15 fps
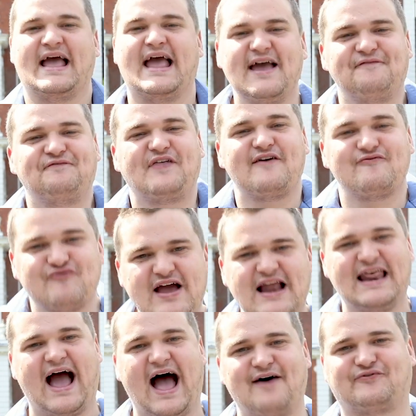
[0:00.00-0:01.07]
If they
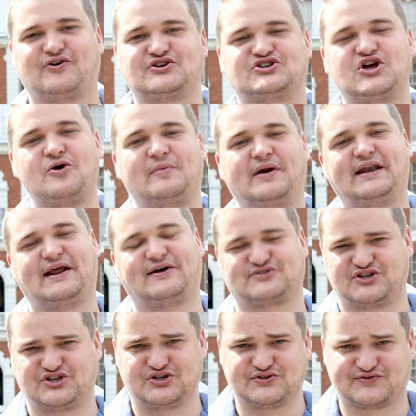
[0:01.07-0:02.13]
really have got too many
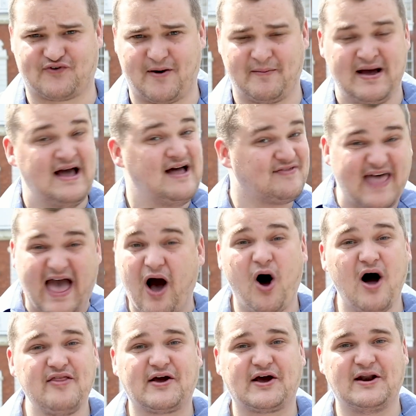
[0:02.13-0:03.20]
deals to choose from, they're
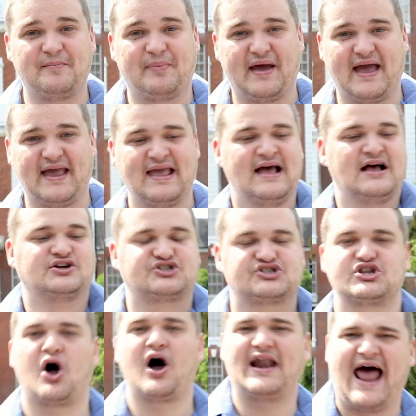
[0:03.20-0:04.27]
either going to be
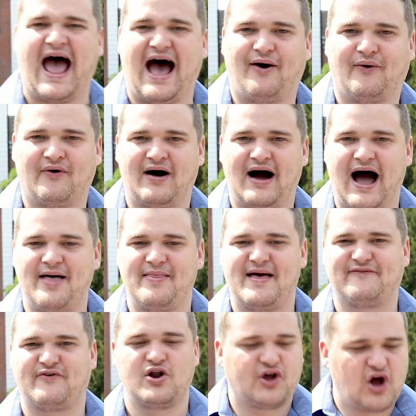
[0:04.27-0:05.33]
starting out and
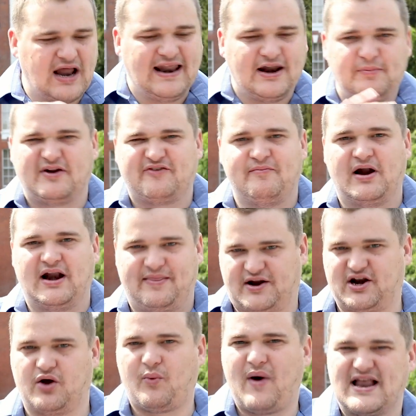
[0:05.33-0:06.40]
they've only got a little bit of money, they
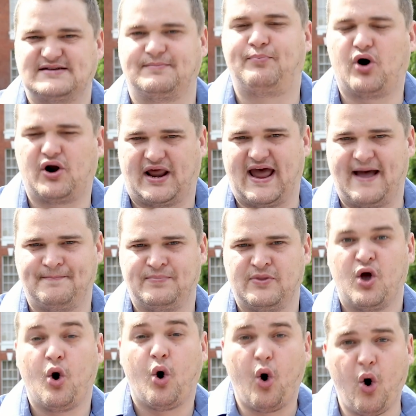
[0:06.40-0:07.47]
don't know where to put it,
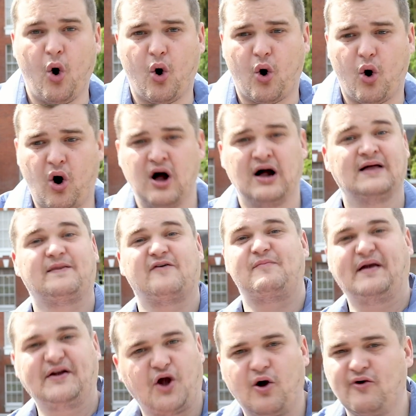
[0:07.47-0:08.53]
or they've
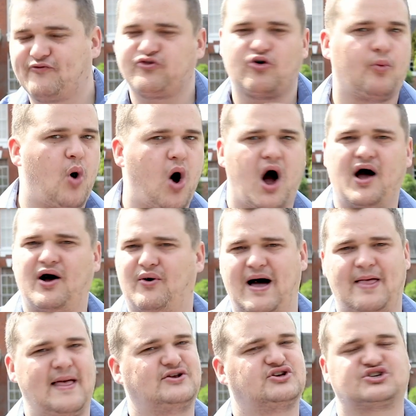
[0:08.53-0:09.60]
been going for a while
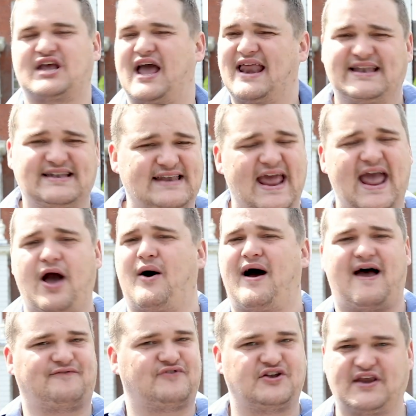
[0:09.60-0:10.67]
and they're just getting deal
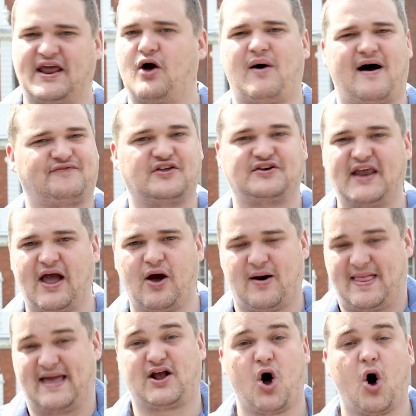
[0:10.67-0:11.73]
after deal after deal
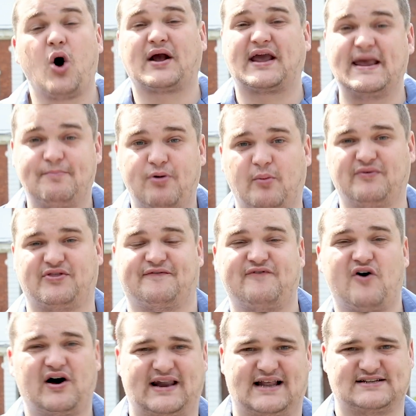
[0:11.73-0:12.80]
and they can't keep up with the
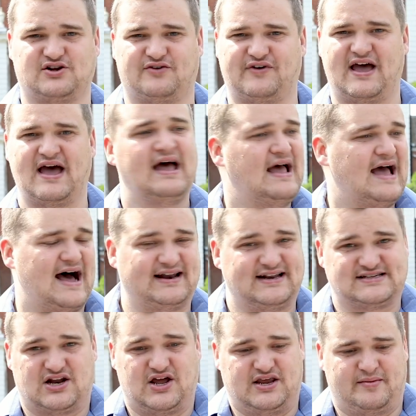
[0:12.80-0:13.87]
finance of it. And
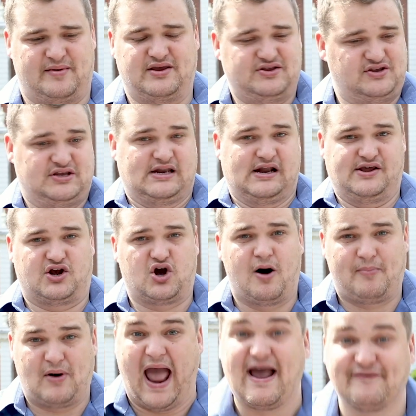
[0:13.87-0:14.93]
it's like, I mean, you know, you
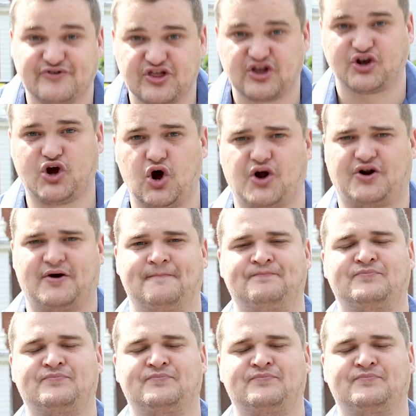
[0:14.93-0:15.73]
can't buy everything good.